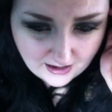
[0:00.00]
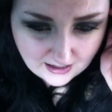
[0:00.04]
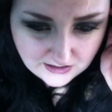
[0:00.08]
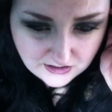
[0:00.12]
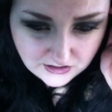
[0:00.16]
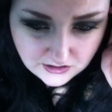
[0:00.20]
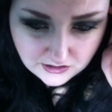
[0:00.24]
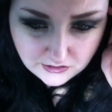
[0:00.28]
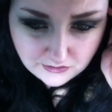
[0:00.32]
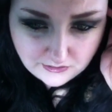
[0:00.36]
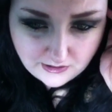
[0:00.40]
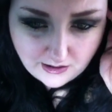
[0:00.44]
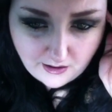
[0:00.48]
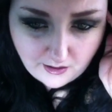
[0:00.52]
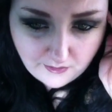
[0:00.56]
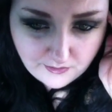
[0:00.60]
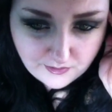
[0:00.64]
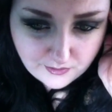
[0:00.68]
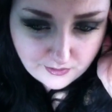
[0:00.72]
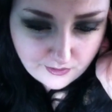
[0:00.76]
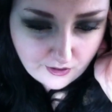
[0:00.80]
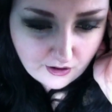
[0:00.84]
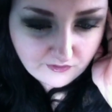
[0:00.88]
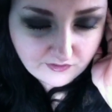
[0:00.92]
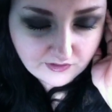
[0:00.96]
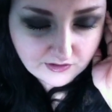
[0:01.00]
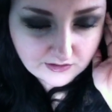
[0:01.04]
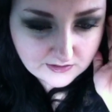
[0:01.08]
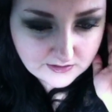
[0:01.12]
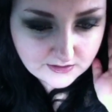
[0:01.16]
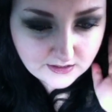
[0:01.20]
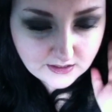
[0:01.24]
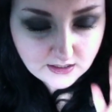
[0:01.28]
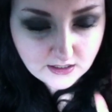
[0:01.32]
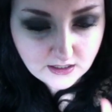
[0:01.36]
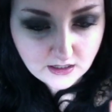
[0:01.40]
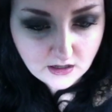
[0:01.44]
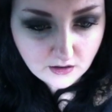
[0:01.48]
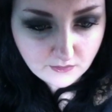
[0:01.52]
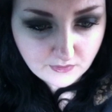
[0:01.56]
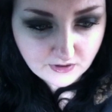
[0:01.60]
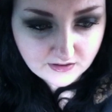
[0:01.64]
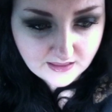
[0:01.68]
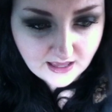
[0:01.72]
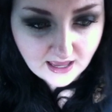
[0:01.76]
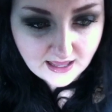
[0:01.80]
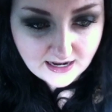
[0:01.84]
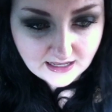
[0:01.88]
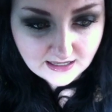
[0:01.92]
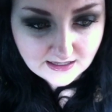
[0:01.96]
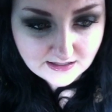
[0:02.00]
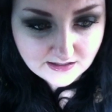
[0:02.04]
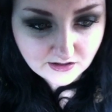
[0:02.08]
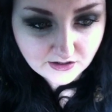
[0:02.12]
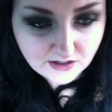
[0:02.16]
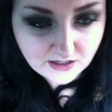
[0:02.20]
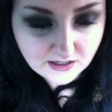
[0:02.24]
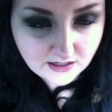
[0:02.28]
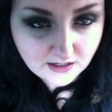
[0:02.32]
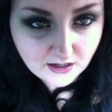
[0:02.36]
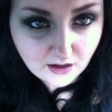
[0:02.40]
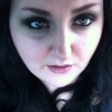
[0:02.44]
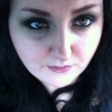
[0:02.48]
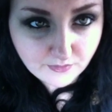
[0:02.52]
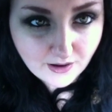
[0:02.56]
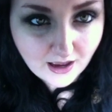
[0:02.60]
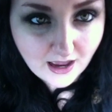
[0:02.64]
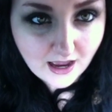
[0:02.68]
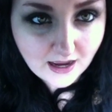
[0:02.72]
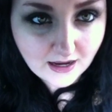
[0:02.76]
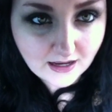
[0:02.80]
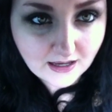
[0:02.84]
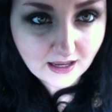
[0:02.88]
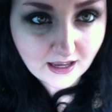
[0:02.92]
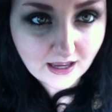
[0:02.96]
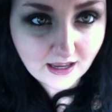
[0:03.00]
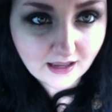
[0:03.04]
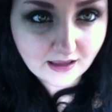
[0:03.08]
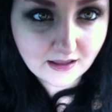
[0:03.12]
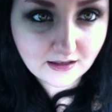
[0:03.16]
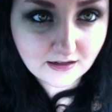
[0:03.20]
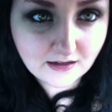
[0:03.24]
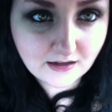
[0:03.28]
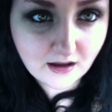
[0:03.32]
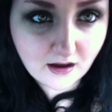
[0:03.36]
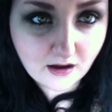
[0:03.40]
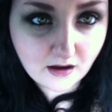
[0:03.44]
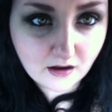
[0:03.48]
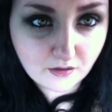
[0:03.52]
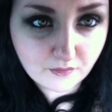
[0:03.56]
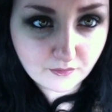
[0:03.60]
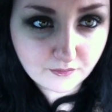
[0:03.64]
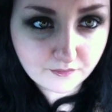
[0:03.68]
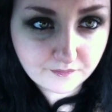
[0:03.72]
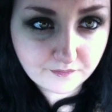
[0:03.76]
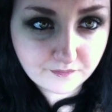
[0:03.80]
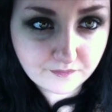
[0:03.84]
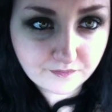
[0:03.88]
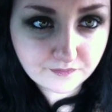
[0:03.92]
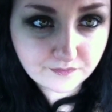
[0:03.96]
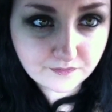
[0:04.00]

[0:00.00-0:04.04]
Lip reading: I took 3 ibuprofens, but the headache is starting to come back, and,